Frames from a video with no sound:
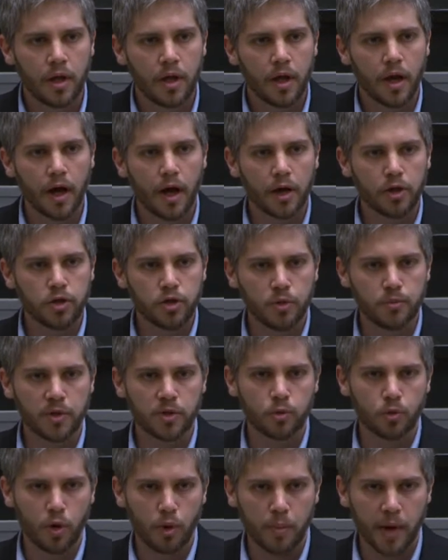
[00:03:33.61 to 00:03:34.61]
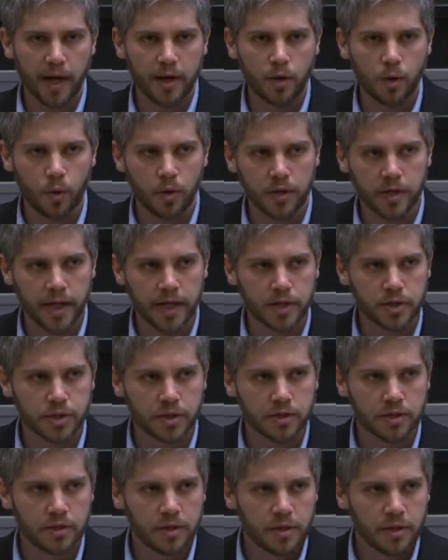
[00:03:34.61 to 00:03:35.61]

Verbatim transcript: uh, human-robot coordination.